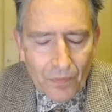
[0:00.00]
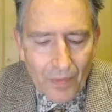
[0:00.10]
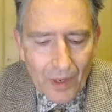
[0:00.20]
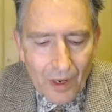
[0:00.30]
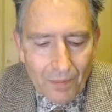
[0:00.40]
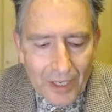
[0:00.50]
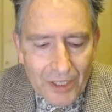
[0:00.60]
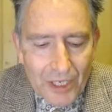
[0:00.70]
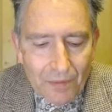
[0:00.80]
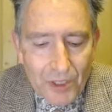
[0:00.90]
it's
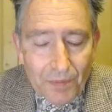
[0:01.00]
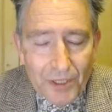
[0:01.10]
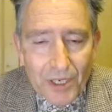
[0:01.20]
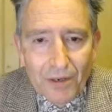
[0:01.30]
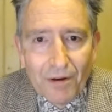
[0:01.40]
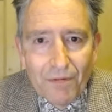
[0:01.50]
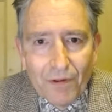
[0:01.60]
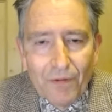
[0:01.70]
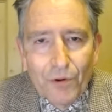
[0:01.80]
tempting, particularly if you're